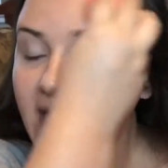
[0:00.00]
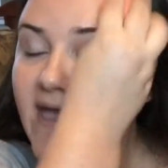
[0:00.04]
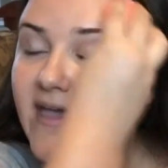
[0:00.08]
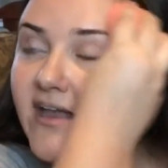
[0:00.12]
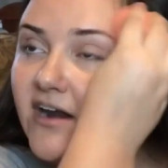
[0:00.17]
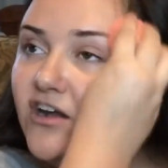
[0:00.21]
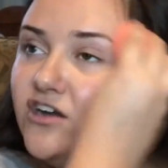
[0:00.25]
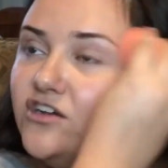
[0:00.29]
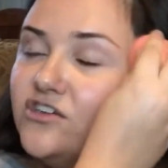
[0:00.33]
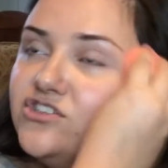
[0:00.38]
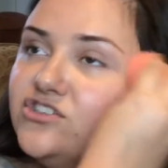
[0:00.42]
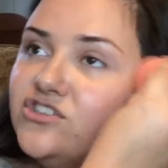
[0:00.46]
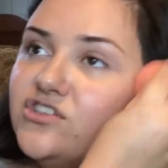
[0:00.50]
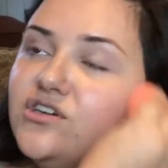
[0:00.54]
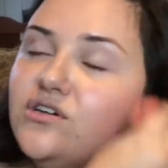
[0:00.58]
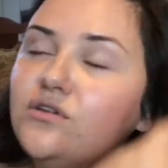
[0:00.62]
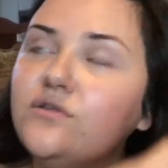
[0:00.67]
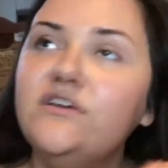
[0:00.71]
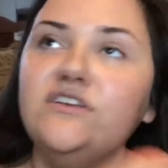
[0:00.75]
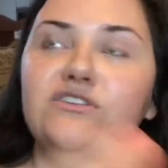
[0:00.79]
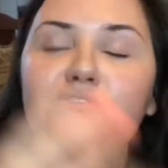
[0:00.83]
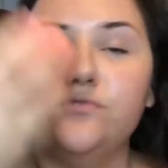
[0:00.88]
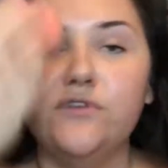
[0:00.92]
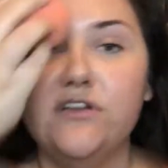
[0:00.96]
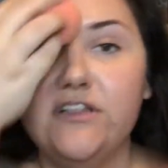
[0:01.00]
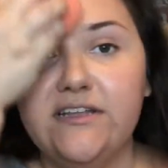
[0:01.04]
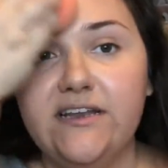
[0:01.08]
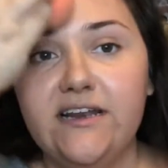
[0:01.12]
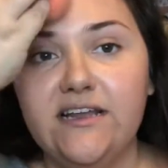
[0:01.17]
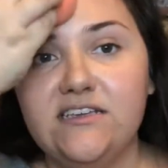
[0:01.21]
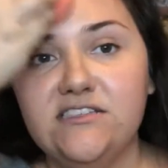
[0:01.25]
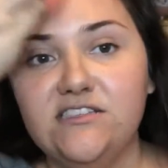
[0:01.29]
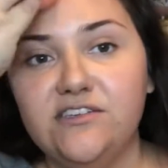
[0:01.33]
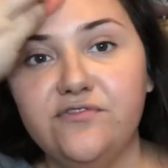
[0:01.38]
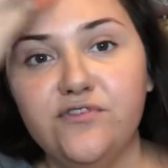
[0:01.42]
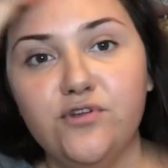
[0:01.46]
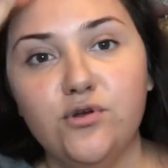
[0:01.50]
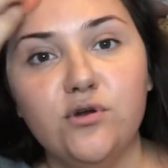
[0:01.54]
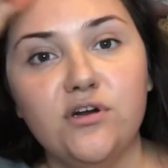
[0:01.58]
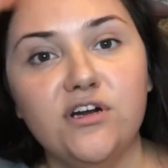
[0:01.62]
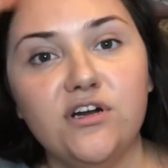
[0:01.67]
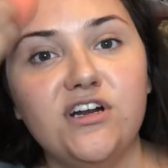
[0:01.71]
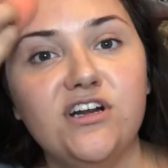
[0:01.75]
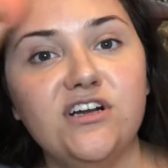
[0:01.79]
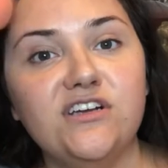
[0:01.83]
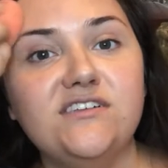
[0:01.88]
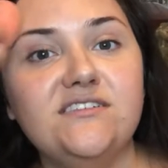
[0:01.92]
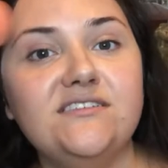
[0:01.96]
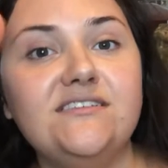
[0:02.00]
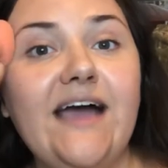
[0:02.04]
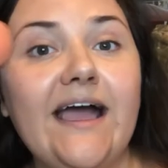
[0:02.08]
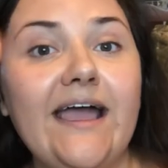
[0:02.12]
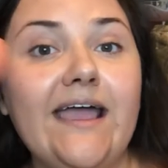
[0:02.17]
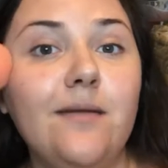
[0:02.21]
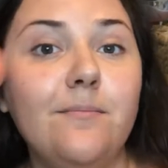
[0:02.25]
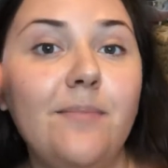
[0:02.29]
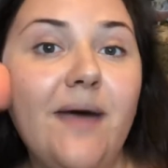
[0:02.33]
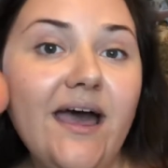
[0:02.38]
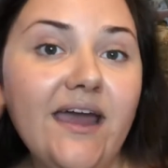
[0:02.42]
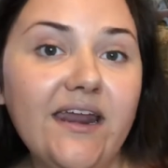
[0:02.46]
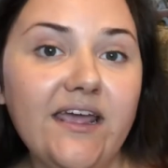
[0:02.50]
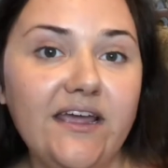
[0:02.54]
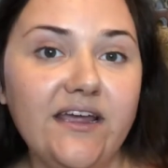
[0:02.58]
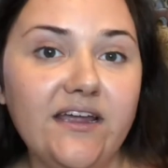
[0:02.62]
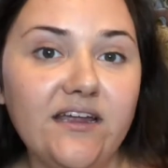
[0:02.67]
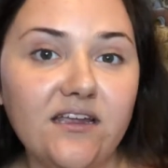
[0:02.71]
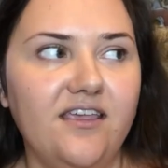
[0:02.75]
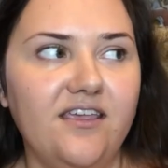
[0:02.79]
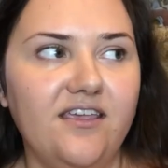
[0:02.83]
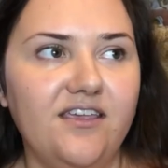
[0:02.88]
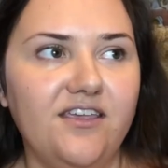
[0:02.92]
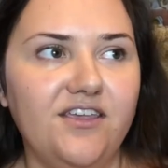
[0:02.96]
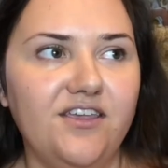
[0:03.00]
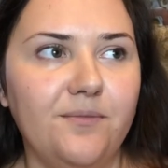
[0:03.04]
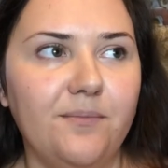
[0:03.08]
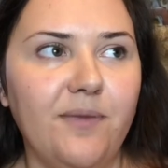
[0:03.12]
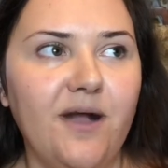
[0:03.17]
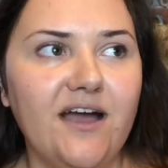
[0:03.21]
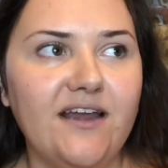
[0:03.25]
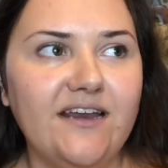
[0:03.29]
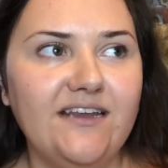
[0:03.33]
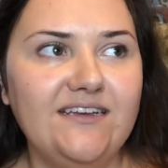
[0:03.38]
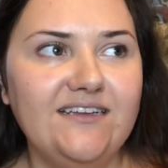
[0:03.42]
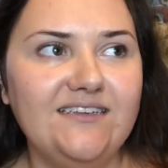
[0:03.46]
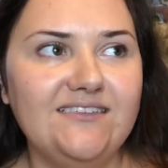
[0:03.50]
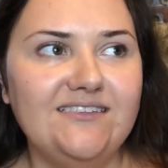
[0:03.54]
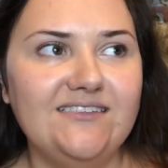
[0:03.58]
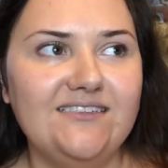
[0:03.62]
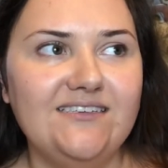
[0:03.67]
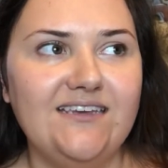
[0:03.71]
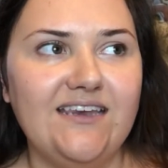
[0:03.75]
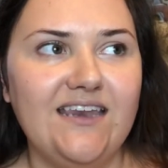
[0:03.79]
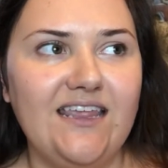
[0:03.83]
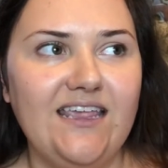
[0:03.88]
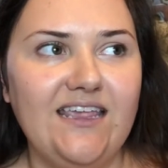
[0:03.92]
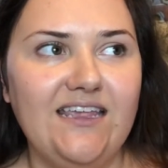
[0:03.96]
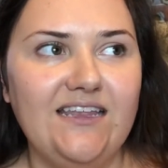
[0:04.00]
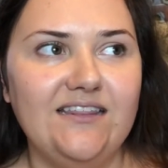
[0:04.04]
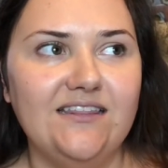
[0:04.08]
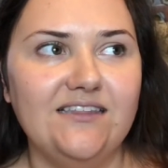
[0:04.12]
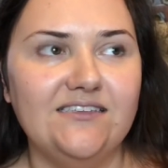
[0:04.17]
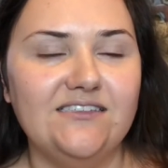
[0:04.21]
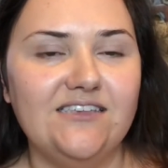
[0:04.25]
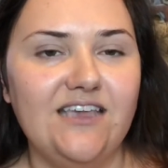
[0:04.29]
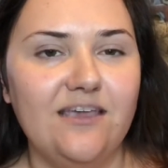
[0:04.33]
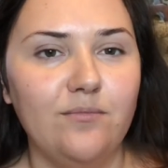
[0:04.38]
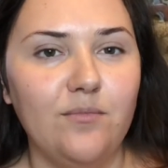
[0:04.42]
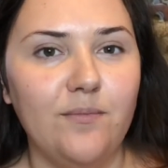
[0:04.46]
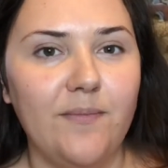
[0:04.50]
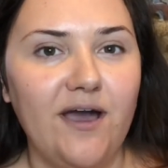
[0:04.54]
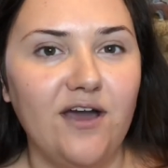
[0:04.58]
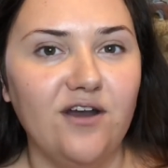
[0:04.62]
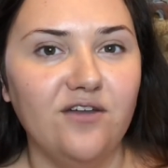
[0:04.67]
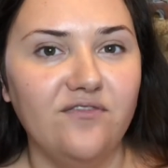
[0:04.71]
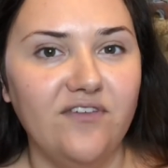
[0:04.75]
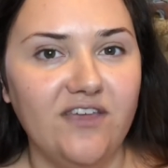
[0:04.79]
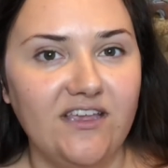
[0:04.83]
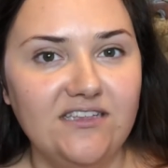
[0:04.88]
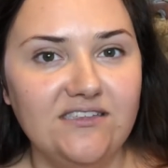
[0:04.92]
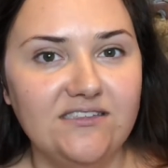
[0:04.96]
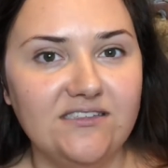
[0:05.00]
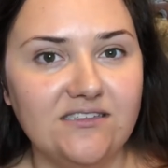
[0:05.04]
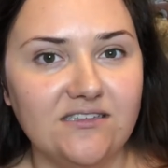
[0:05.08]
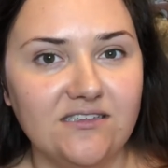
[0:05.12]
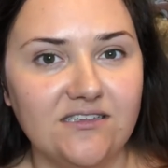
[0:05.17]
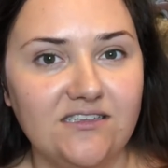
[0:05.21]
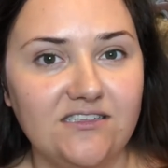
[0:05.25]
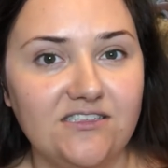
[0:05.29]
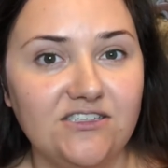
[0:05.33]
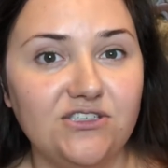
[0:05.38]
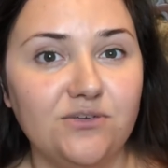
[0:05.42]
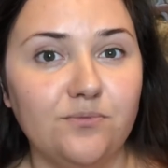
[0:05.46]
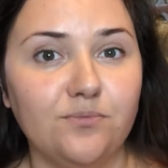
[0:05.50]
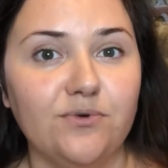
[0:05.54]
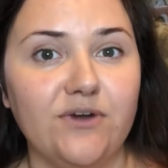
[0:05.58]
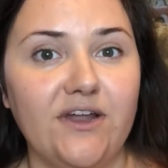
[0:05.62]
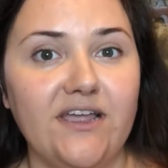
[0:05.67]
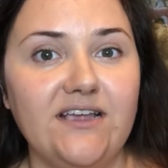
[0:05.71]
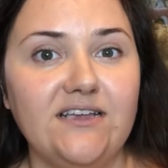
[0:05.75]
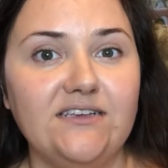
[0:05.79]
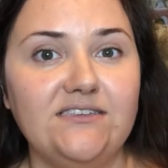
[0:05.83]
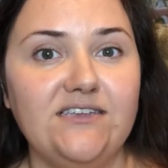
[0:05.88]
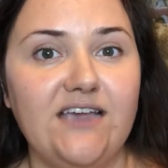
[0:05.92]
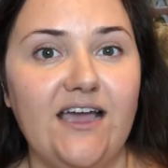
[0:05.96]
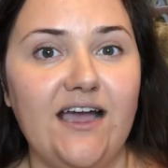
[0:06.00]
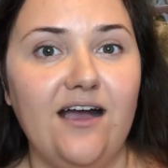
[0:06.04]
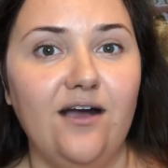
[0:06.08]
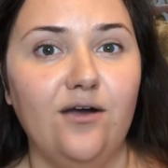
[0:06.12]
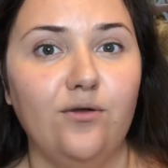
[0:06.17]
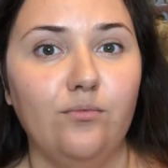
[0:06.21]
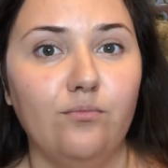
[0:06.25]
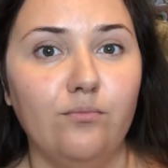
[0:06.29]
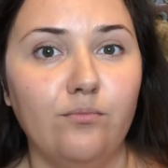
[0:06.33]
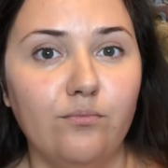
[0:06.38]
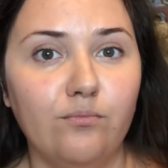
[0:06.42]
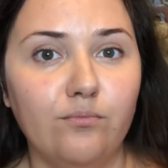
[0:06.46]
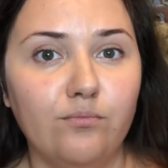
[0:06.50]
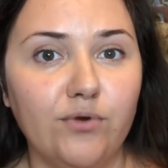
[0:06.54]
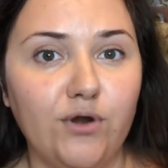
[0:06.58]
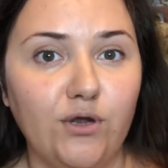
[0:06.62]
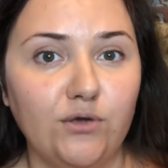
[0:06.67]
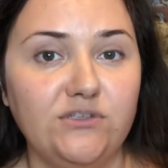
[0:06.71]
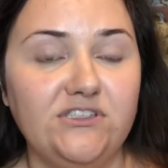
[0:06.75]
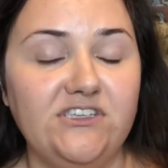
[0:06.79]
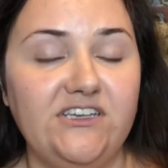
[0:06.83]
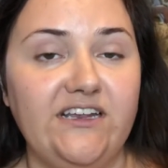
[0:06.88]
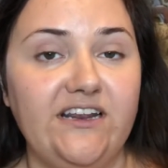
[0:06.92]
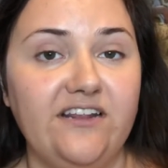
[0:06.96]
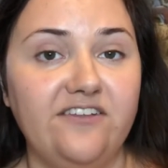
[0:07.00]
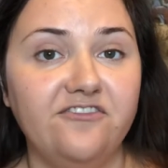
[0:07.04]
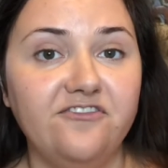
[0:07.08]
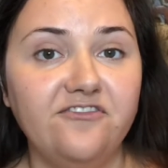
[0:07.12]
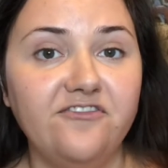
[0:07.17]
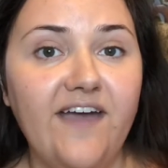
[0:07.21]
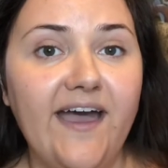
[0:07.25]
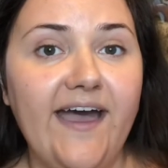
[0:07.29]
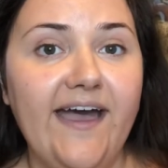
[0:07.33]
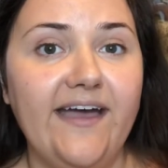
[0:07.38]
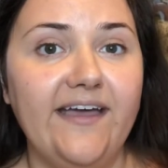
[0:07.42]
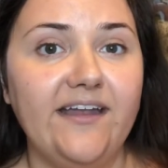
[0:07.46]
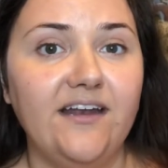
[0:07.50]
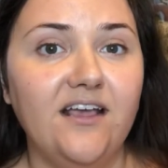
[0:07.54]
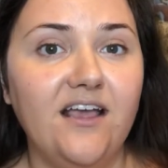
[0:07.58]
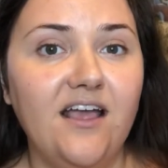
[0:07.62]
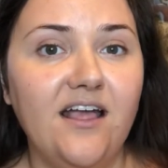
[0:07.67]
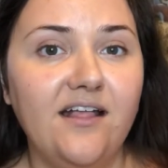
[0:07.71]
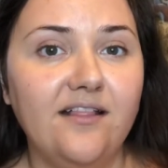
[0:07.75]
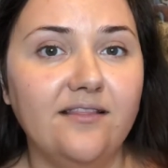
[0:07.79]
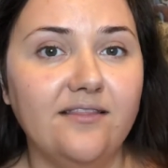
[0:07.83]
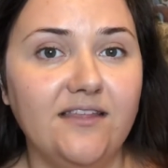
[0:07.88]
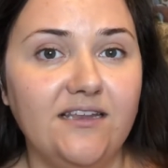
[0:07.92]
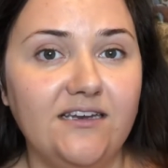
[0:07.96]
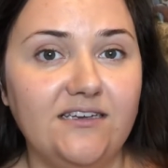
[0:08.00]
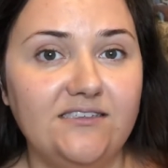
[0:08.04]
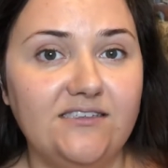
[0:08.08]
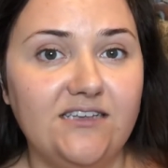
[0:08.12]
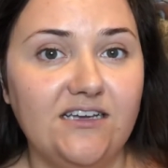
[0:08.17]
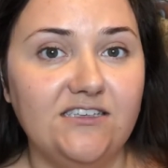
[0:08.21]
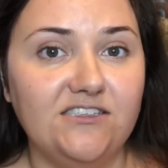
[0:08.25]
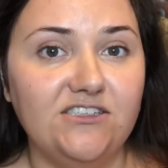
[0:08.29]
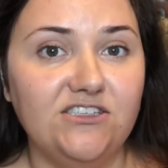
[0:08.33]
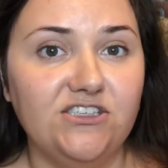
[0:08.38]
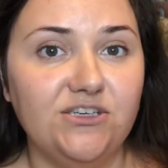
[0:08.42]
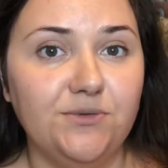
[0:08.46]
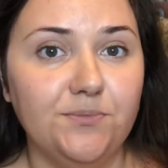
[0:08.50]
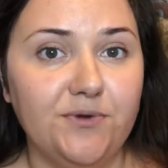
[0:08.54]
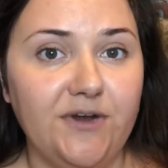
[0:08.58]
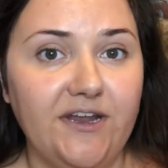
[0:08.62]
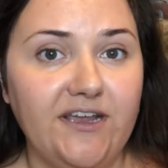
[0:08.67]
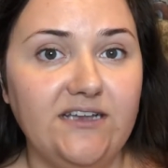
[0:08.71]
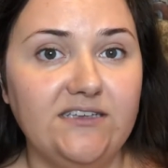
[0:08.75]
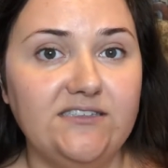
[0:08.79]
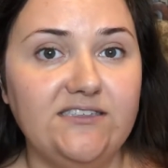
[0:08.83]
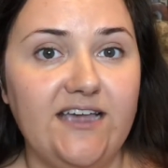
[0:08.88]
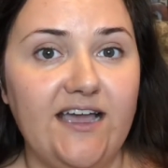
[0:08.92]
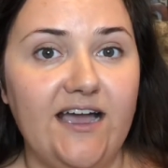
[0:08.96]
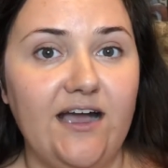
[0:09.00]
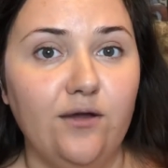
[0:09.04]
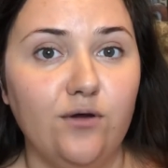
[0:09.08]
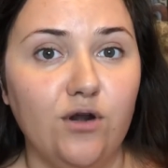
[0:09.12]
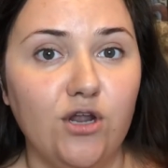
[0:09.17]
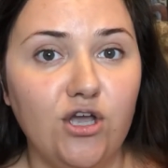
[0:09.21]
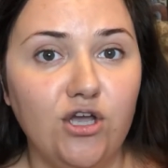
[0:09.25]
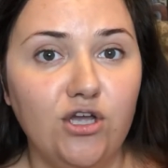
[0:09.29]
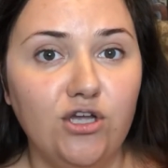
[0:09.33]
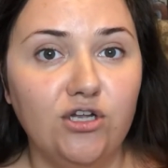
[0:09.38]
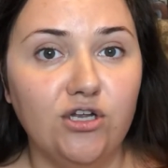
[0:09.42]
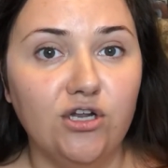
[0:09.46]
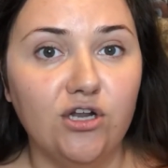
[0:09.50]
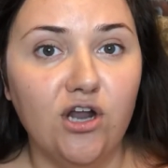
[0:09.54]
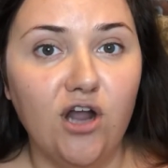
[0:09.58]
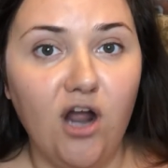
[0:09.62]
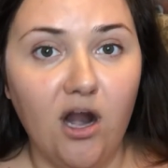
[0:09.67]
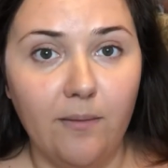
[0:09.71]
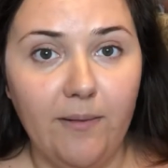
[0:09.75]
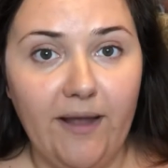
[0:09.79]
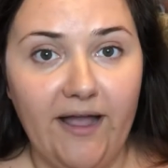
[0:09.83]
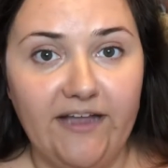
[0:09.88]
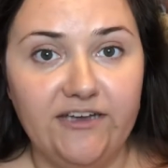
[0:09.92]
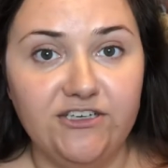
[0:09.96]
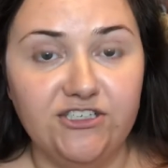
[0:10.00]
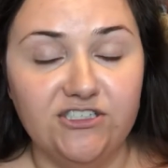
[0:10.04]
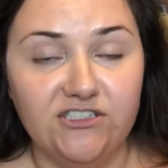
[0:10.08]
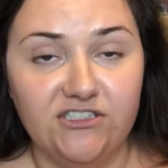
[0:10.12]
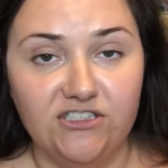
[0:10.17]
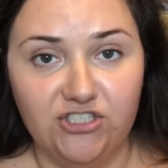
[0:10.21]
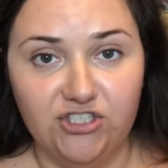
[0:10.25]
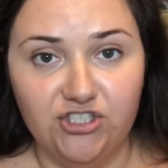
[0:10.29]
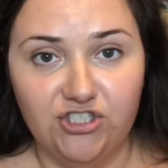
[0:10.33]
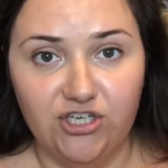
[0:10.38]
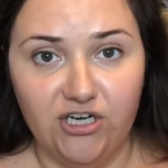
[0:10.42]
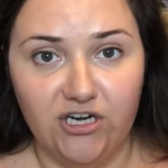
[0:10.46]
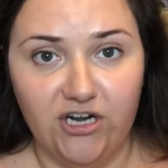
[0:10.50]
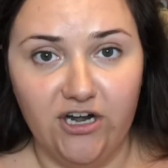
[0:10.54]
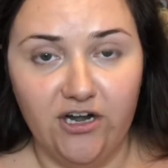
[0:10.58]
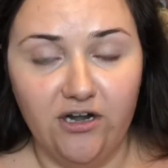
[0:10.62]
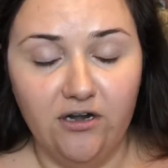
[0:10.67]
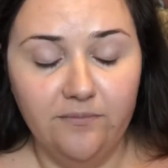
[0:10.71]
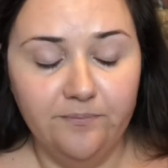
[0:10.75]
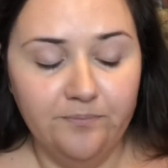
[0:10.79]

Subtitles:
It also is really nice if you're diabetic. Your body doesn't need the same amount of insulin to break down protein and fat that it does to break down carbohydrates and sugar.